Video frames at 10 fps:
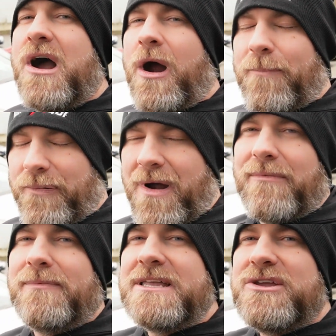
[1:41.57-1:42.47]
are
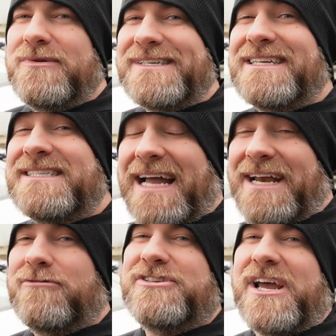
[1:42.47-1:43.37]
probably using
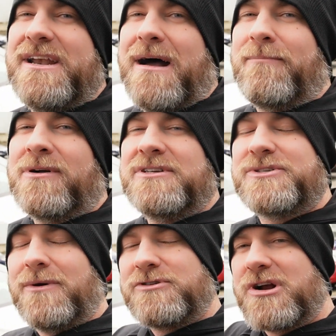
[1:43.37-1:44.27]
DynoJet numbers,
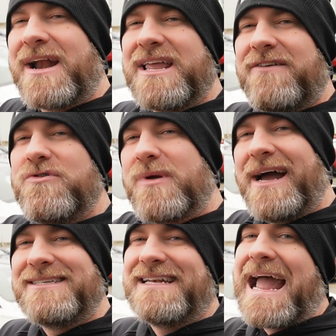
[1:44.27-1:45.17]
so I'm trying to give you
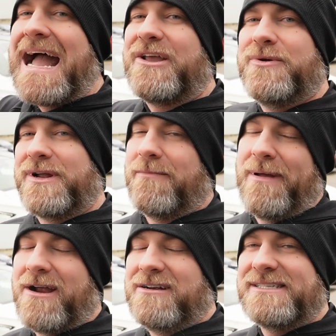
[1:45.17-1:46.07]
guys an accurate
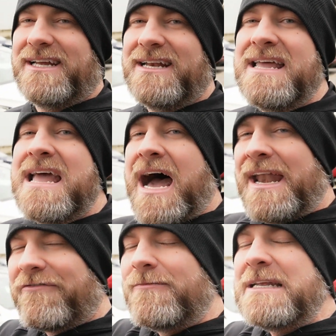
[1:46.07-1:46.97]
comparison.
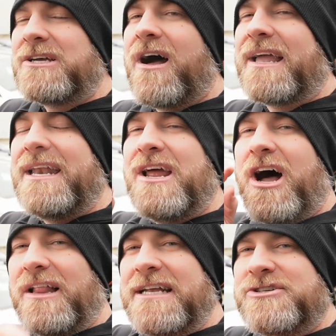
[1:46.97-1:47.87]
Enough of me talking,
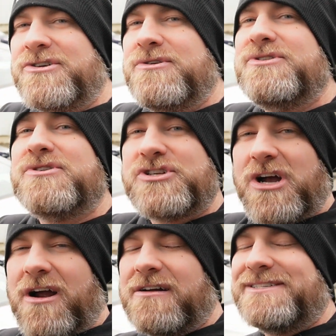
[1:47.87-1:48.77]
I'll introduce you to
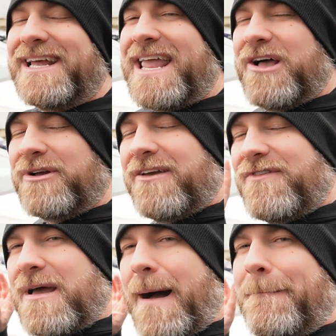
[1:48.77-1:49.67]
Charles and he'll give
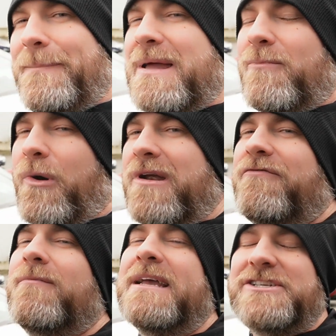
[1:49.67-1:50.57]
you a bit more
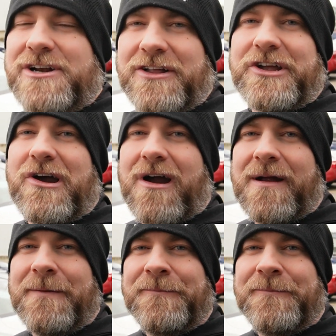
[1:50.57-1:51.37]
information on the car.